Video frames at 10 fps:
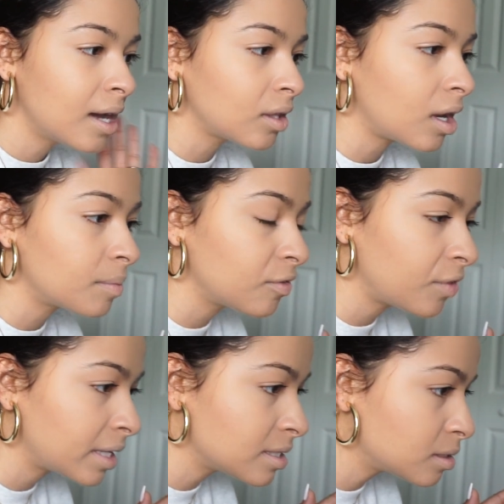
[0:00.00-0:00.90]
a lot of my
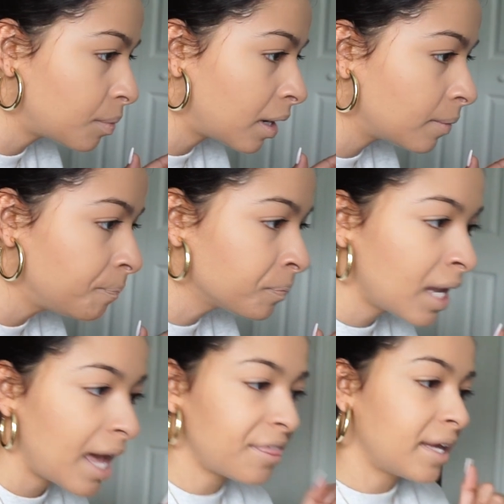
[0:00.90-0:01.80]
face, but
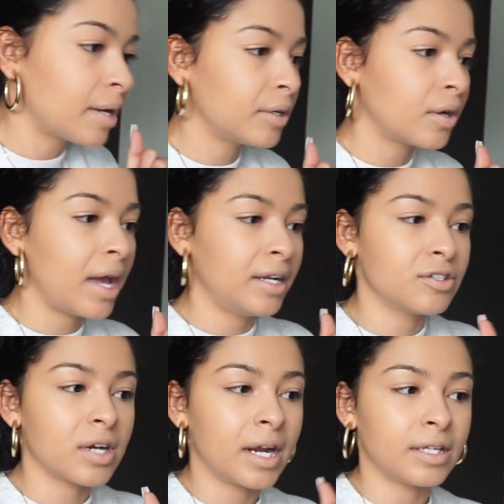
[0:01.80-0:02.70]
I think I'm gonna go ahead and
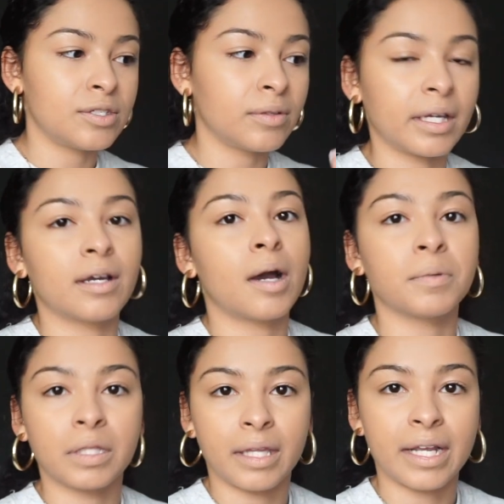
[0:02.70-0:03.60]
try to do like a
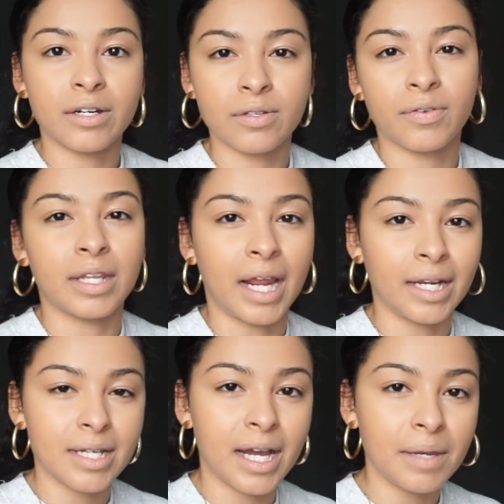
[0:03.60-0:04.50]
couple of layers for the
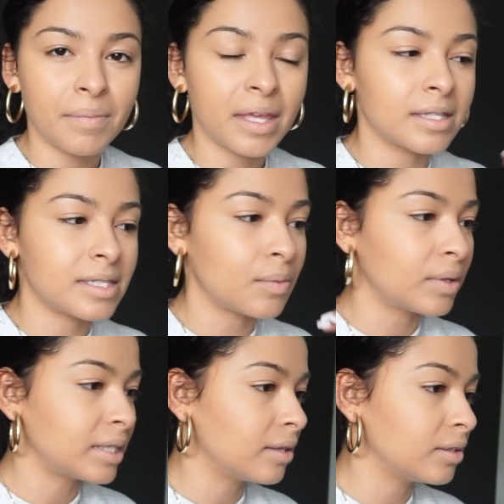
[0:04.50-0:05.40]
nighttime and see
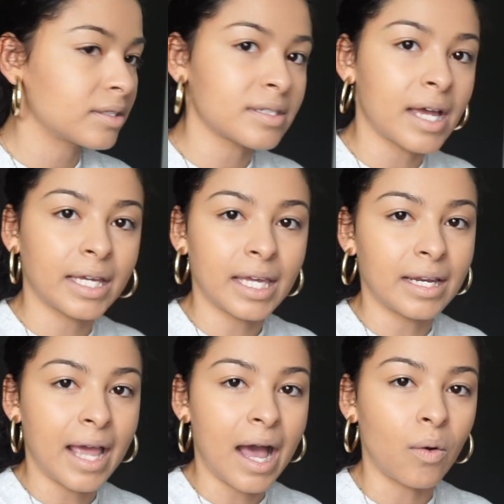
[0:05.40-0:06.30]
what that looks like
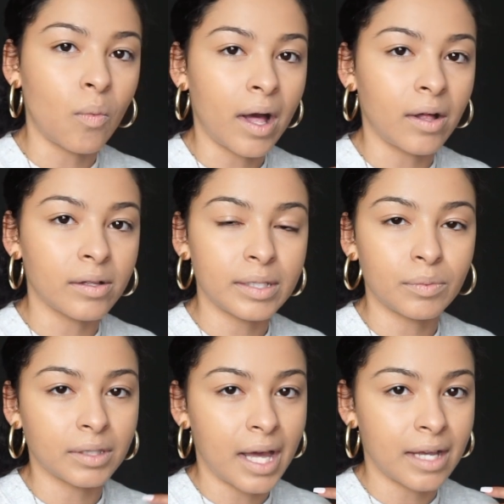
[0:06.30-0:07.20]
and how well it
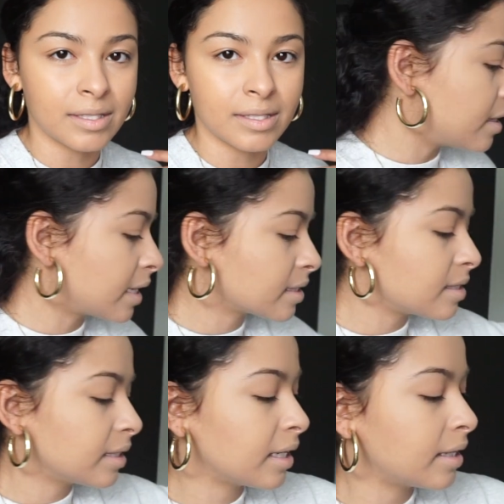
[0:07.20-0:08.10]
will last. The next
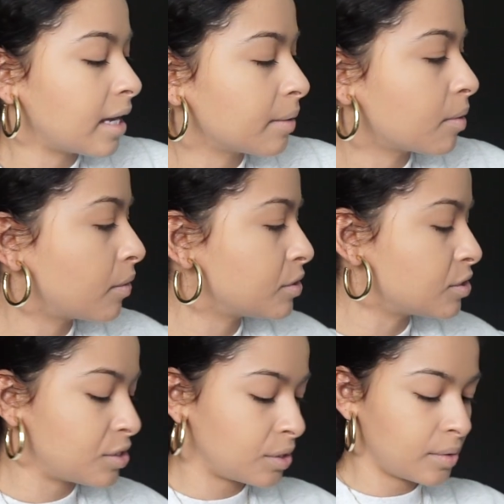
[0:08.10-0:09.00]
thing that I'm going
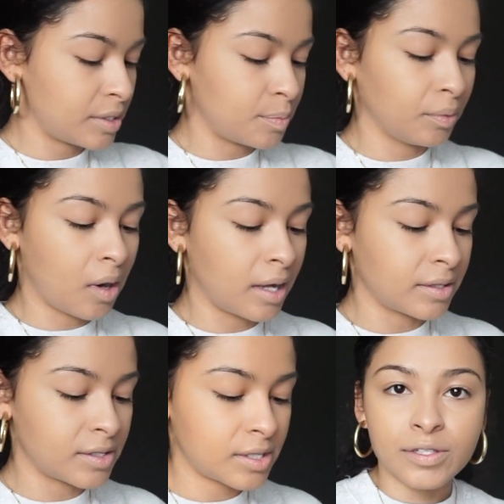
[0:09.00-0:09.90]
to do is
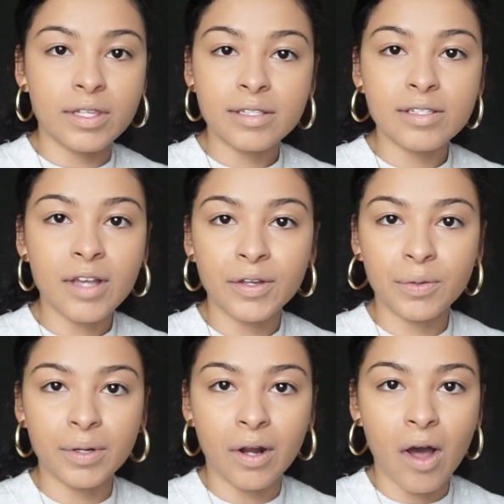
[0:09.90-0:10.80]
bronze. So this is not
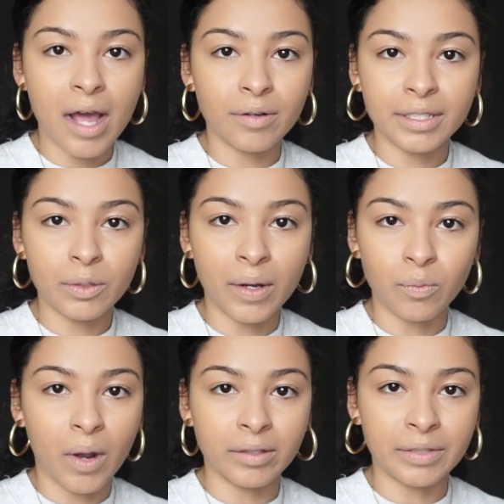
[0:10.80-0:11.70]
new at all. I don't think Wet
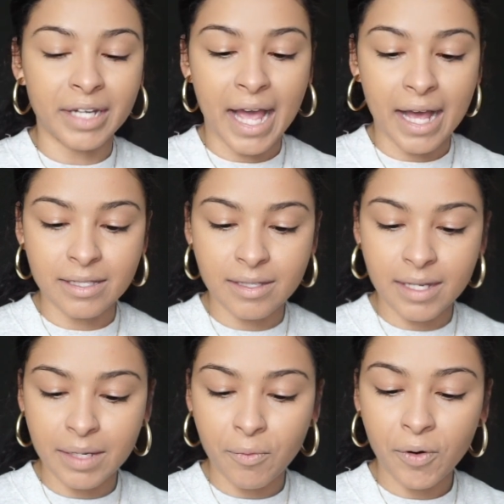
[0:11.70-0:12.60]
n Wild even has this
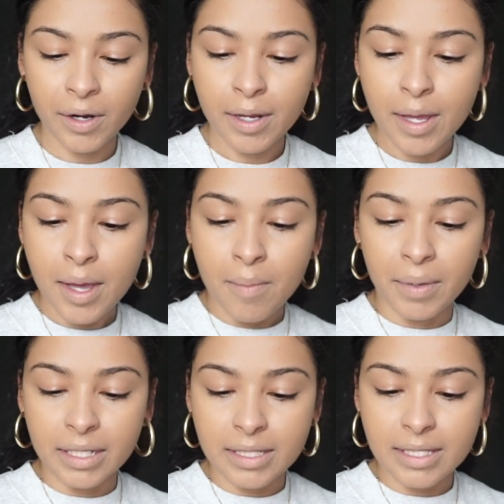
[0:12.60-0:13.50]
anymore,
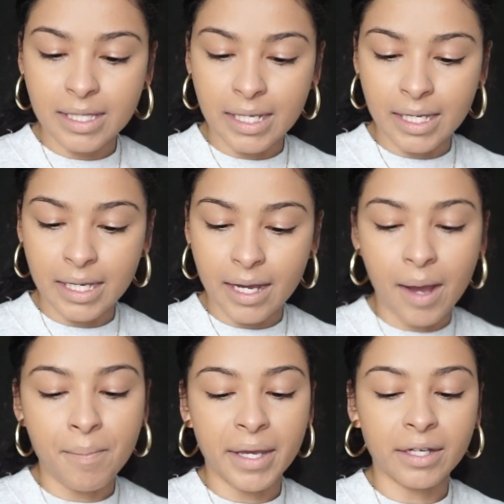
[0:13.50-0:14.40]
but it's the
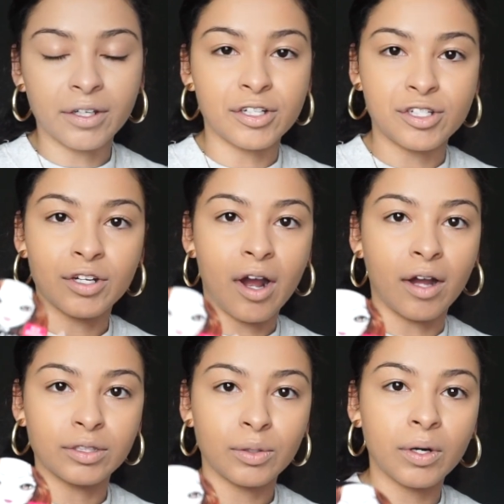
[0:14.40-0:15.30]
Mega Cushion
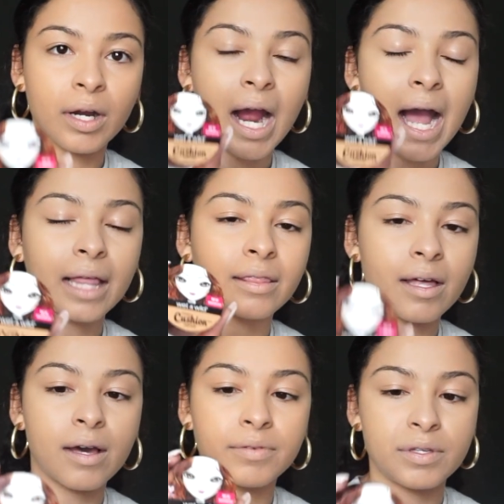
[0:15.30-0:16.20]
Contour. I
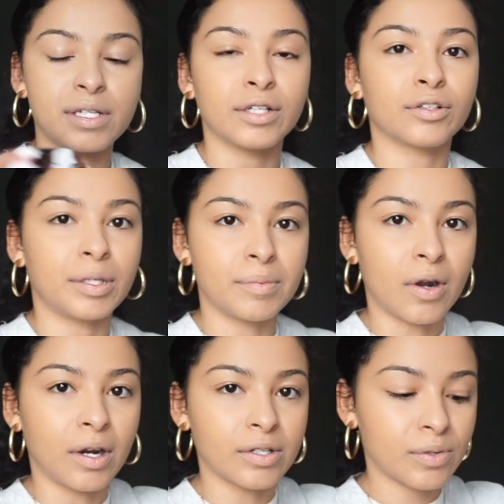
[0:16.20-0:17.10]
love using a cream
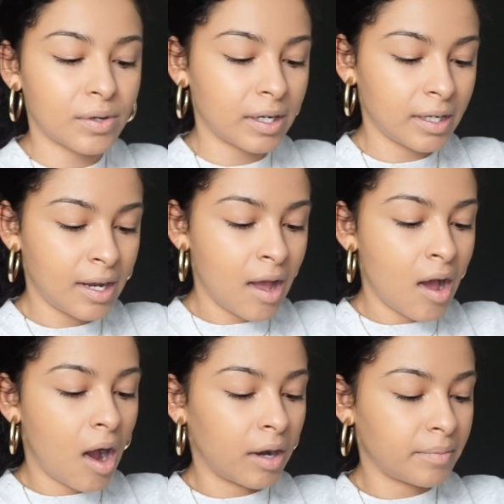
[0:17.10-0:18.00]
contour
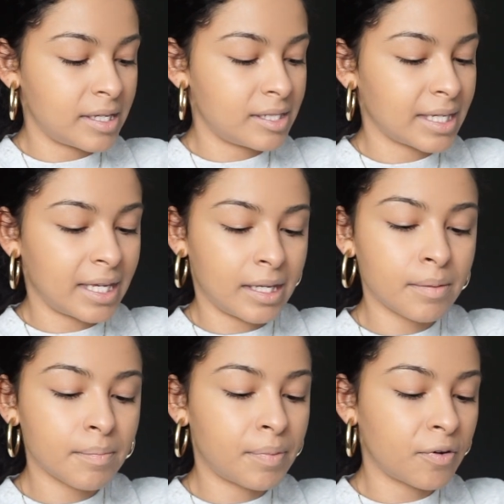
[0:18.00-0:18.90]
on my
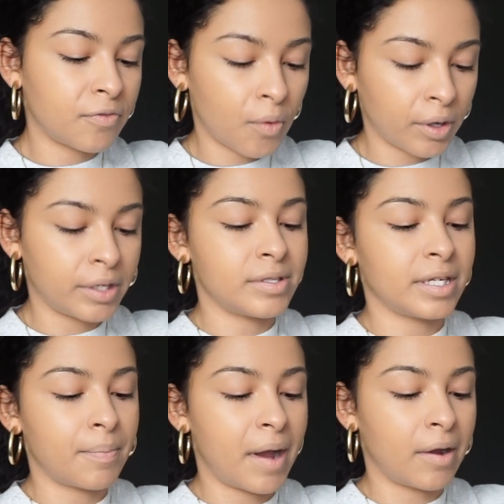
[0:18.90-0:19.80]
skin before
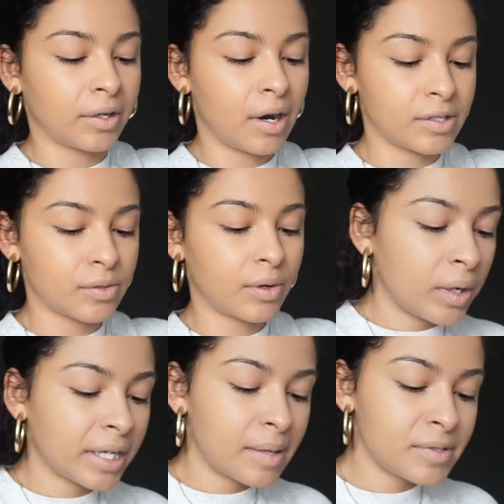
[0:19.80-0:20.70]
using a powder contour.
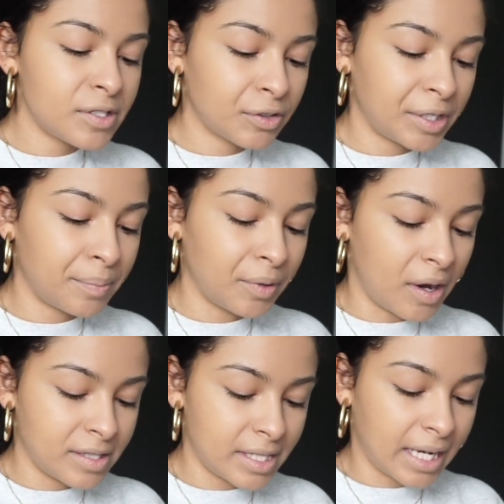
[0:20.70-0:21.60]
When it comes to cream
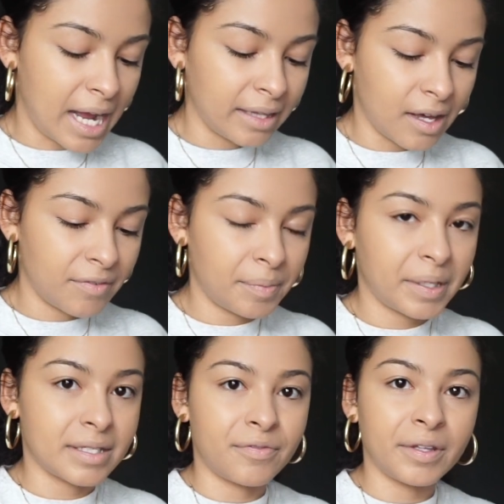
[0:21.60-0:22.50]
bronzing, I love it
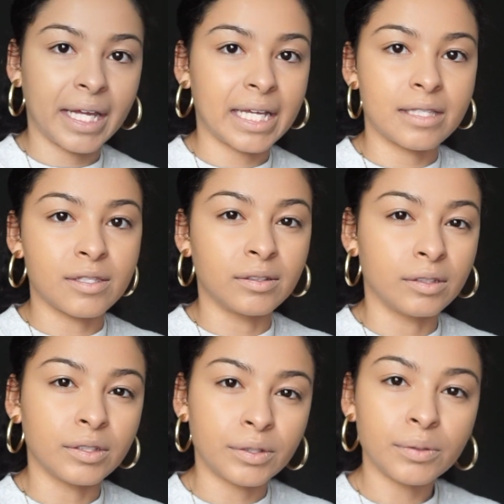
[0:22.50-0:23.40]
because I feel like it's the
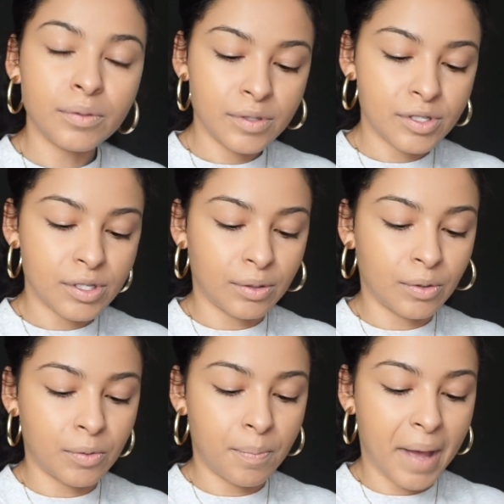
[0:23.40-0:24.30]
glue
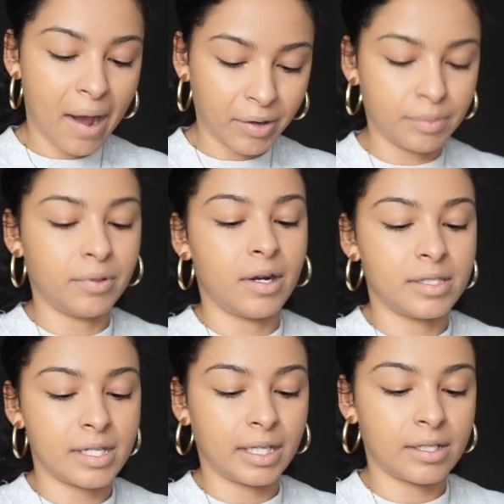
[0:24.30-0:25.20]
to powder
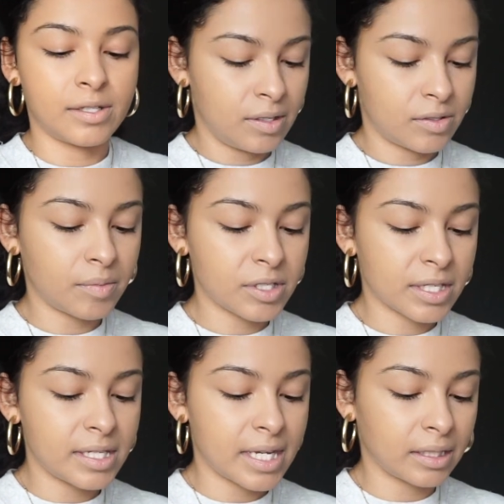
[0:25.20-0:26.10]
bronzing. So I'm just
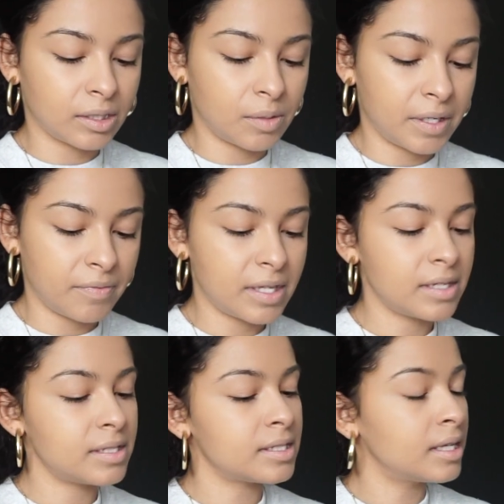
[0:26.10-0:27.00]
gonna take a little bit of
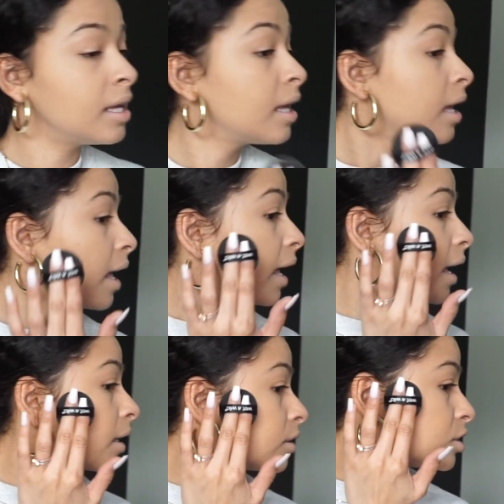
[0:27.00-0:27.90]
this
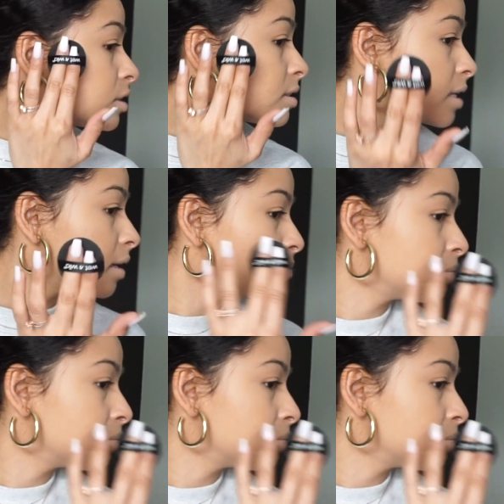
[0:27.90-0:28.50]
and just